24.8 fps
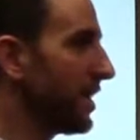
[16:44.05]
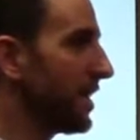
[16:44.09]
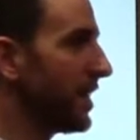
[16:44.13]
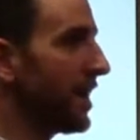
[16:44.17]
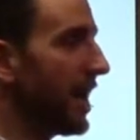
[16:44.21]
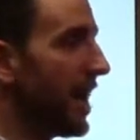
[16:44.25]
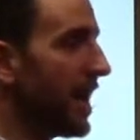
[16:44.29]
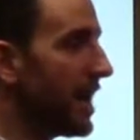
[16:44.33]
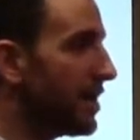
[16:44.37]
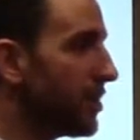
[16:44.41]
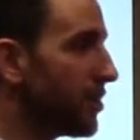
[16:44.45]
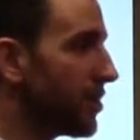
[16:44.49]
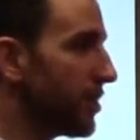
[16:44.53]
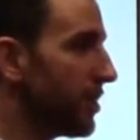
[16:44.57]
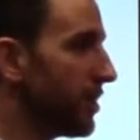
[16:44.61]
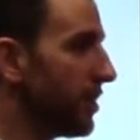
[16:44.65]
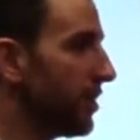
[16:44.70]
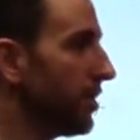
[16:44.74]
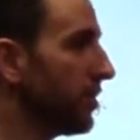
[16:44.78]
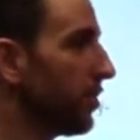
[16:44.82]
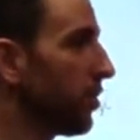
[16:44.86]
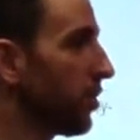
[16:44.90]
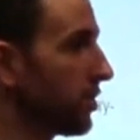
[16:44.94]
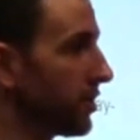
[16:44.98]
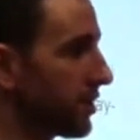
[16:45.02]
in
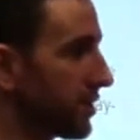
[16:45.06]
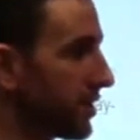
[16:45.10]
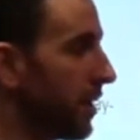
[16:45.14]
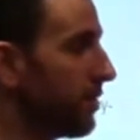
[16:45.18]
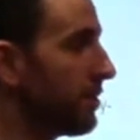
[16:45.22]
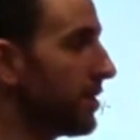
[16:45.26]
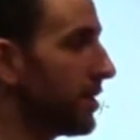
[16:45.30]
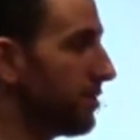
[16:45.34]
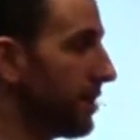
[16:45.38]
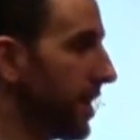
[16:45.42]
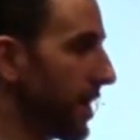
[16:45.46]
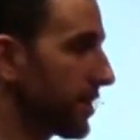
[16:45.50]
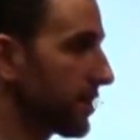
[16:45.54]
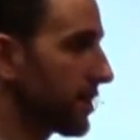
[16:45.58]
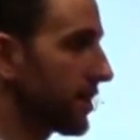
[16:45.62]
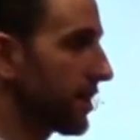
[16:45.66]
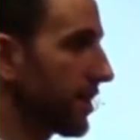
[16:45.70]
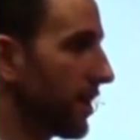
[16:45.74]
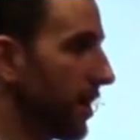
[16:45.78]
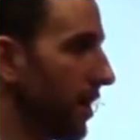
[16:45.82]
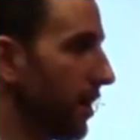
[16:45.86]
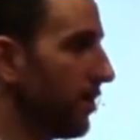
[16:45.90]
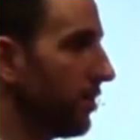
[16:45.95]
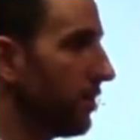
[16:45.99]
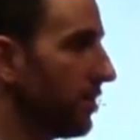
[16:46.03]
Asia or some in
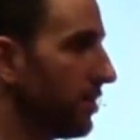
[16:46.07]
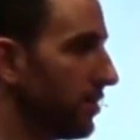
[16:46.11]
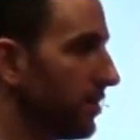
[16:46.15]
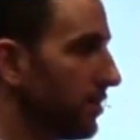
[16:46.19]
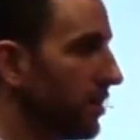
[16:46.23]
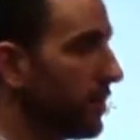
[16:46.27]
Mexico.